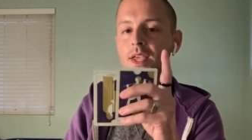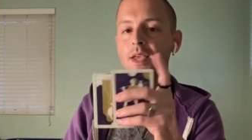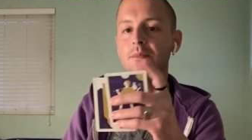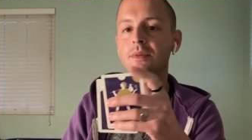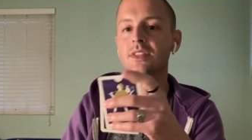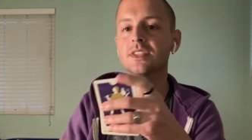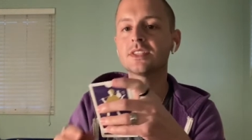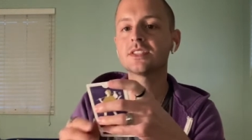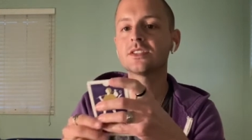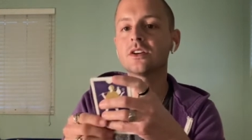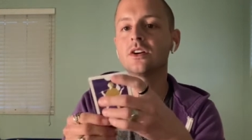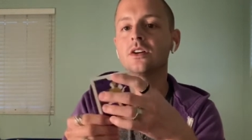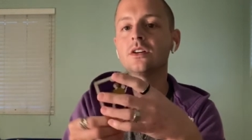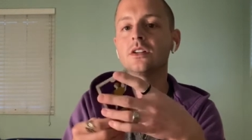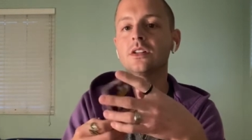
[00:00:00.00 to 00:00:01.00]
But this is
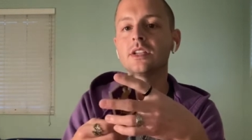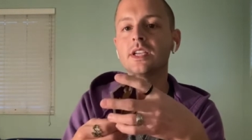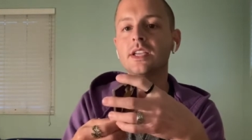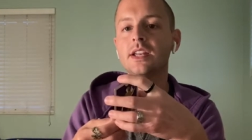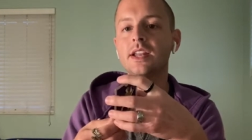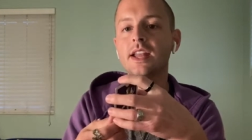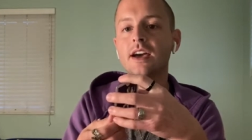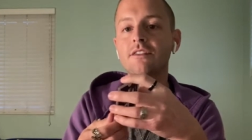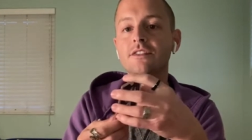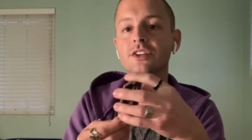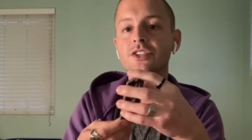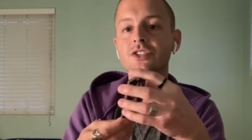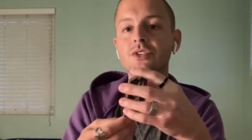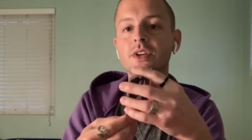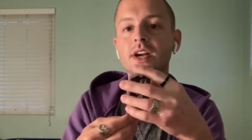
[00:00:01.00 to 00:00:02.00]
all in an effort
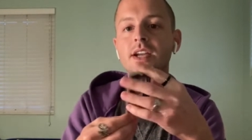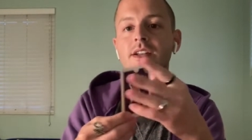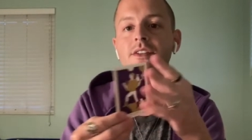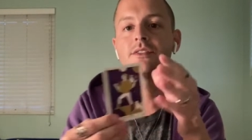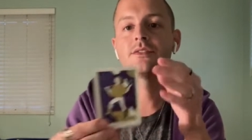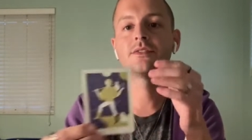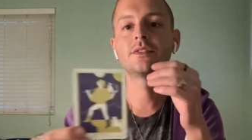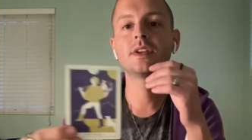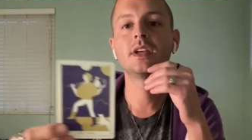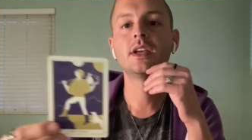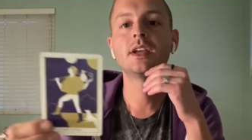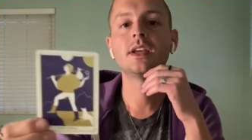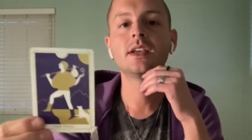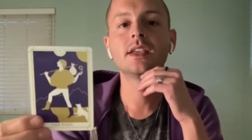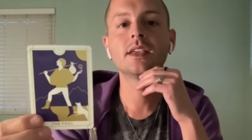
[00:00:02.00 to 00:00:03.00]
to kind of
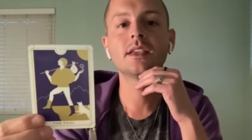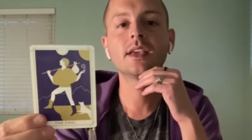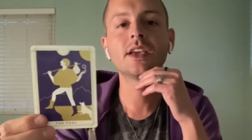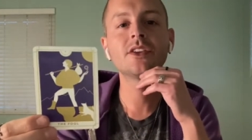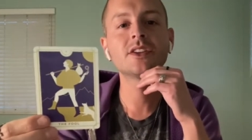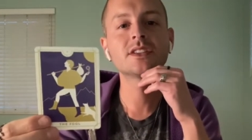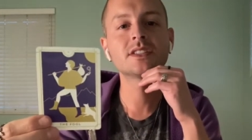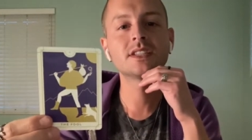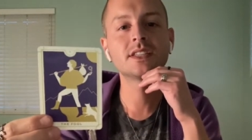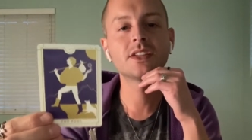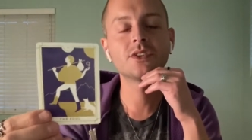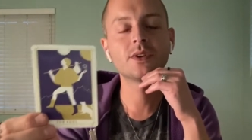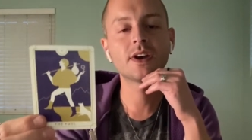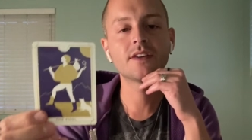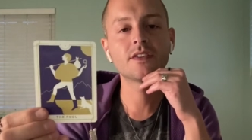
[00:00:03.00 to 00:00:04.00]
get you to see that
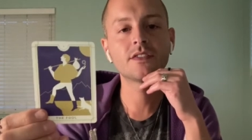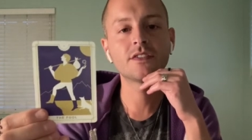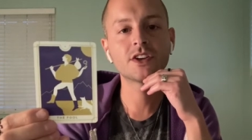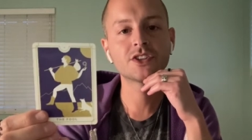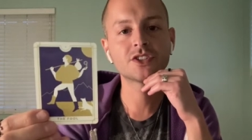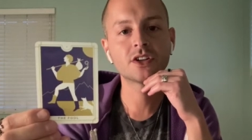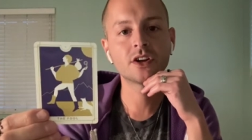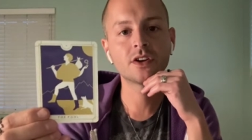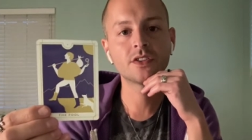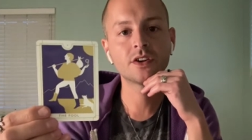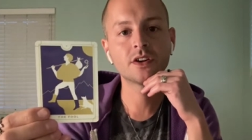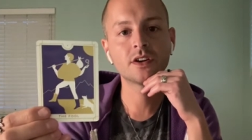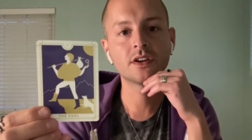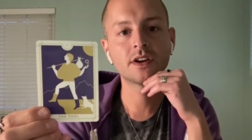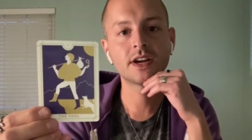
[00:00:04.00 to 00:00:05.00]
you have a fresh start on the
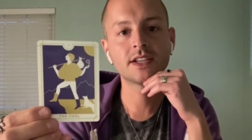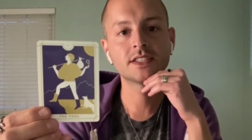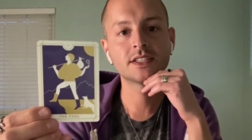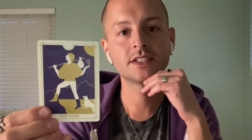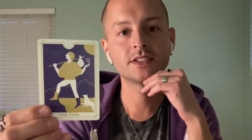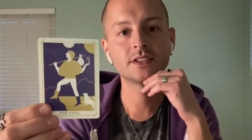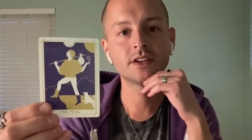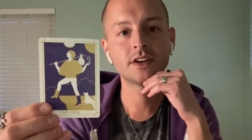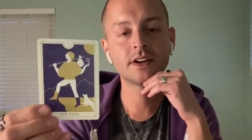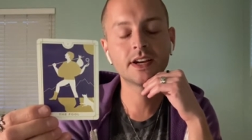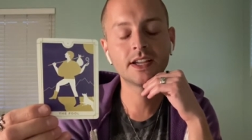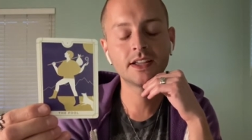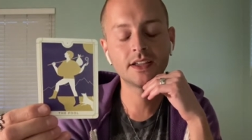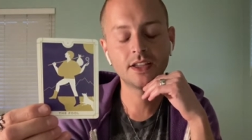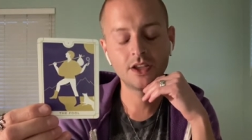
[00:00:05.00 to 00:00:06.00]
horizon, all
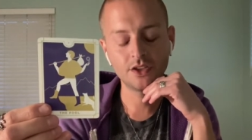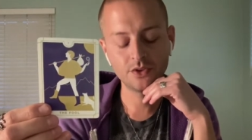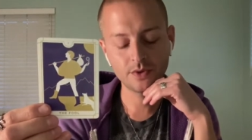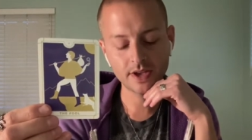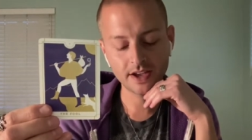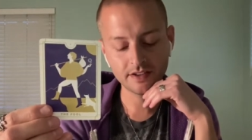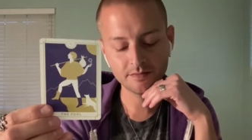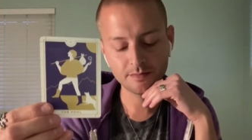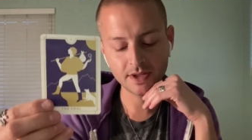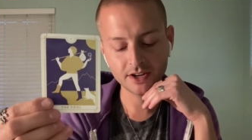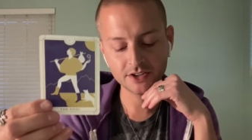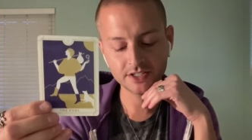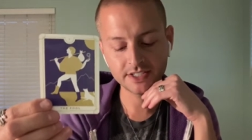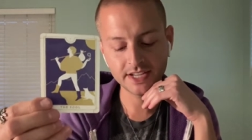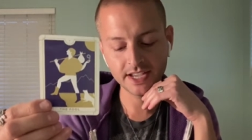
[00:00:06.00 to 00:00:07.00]
right? You have
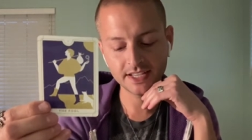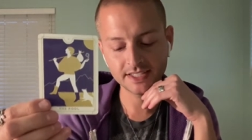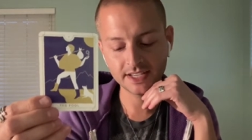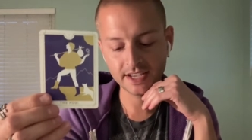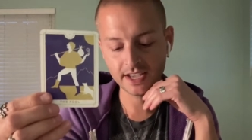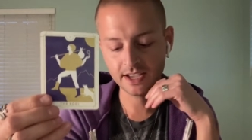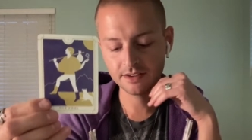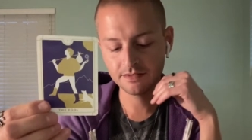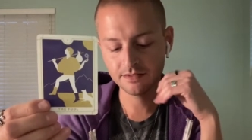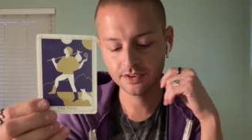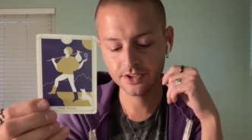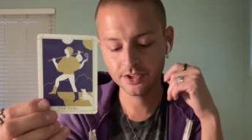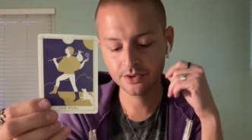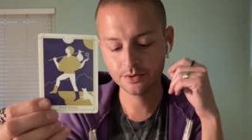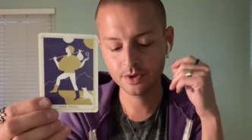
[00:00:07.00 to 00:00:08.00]
better days ahead for
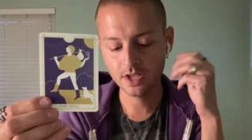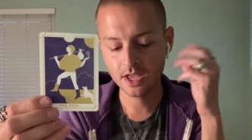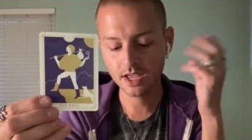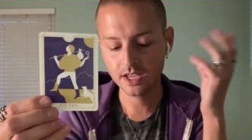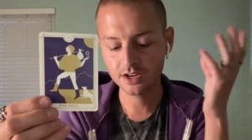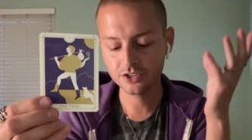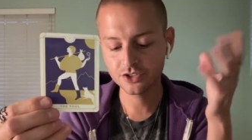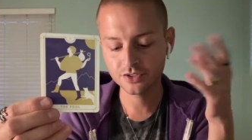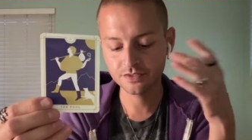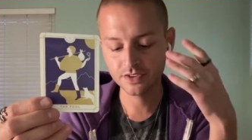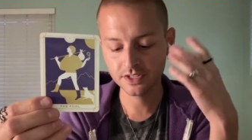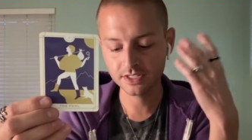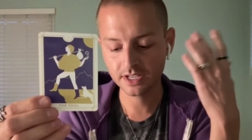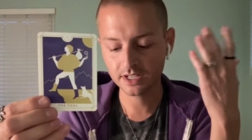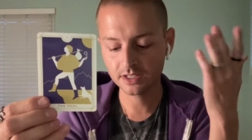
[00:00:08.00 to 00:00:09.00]
you. And it just
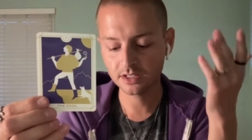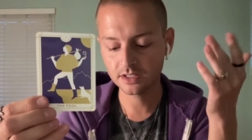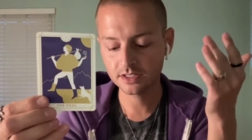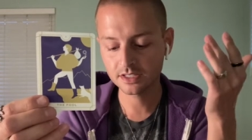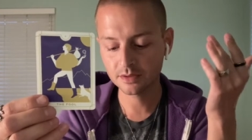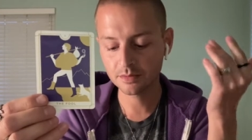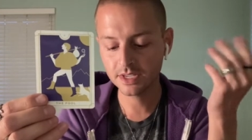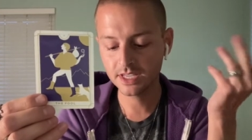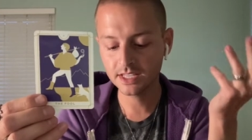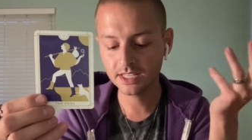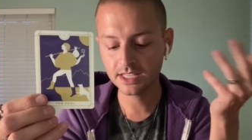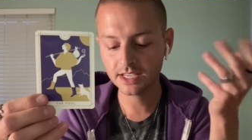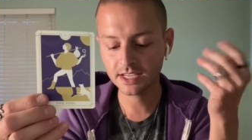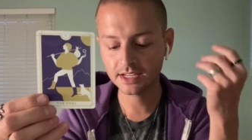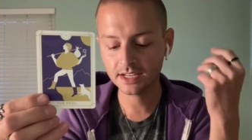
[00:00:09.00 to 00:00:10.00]
feels like a, some
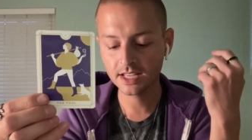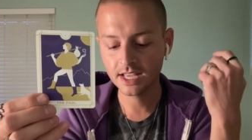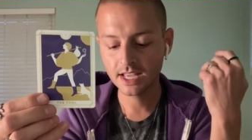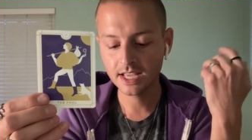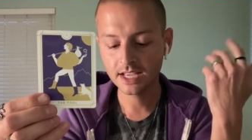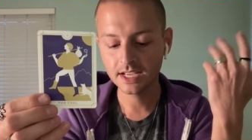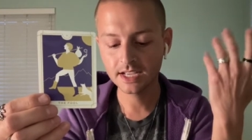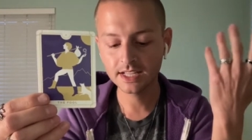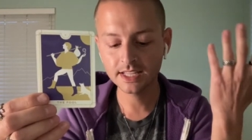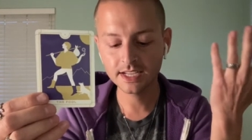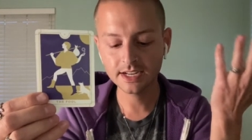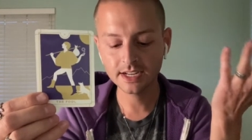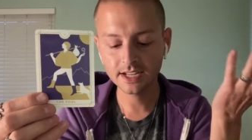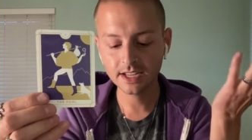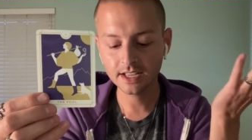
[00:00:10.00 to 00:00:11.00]
healing and
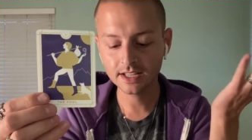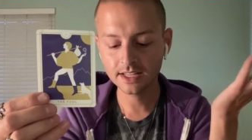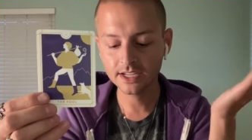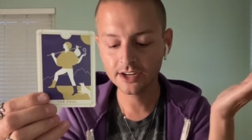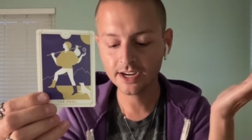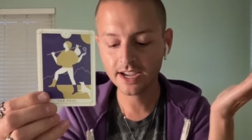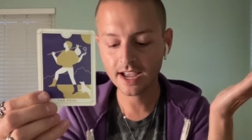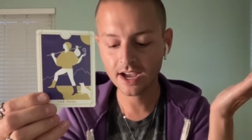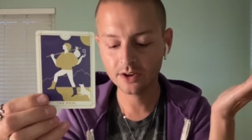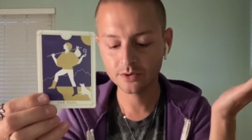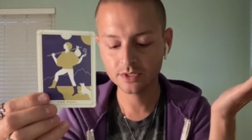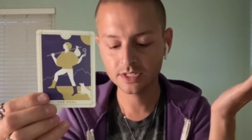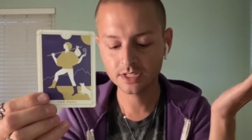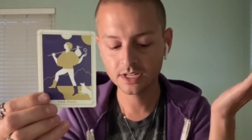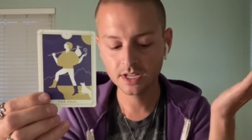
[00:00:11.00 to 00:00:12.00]
cleaning, clearing
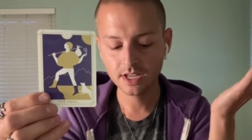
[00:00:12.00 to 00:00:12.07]
out